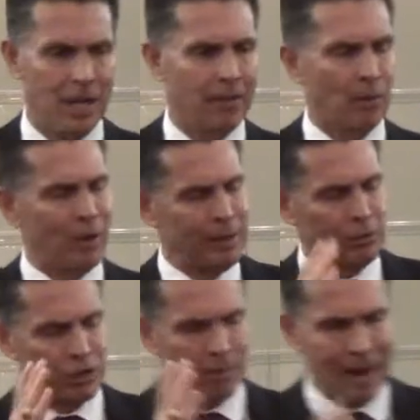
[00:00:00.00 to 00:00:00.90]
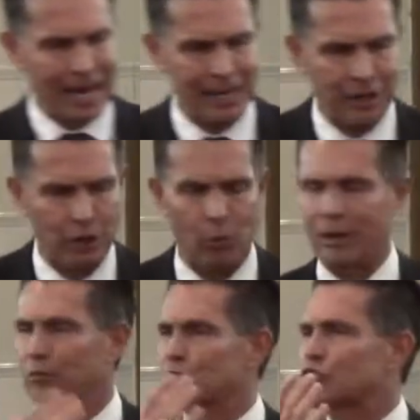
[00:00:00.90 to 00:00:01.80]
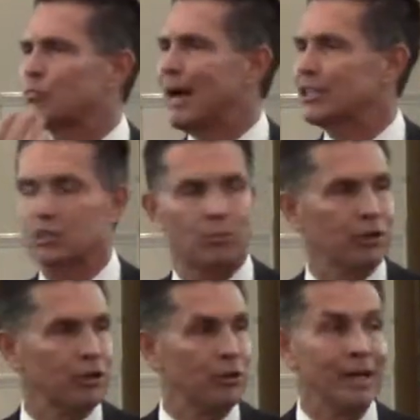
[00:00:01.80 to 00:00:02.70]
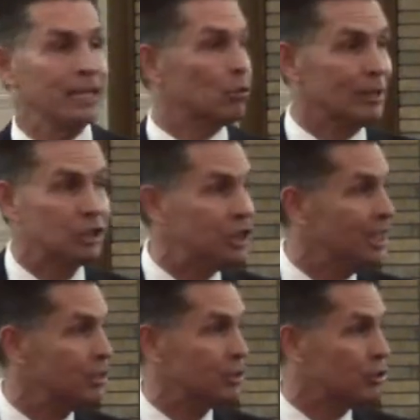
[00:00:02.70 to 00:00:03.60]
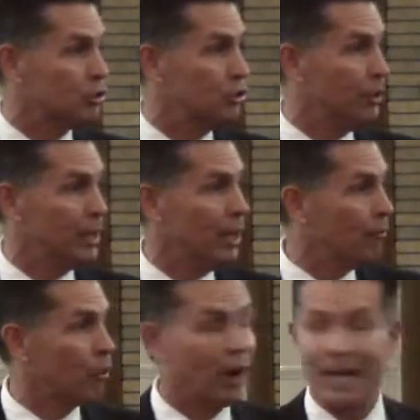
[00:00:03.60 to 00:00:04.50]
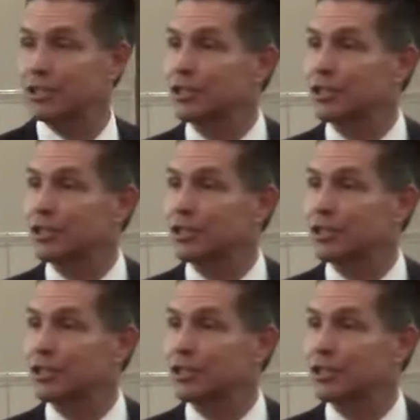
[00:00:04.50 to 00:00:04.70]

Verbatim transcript: that what he was commanded to do, what he was responsible to do, is what Jesus is doing for us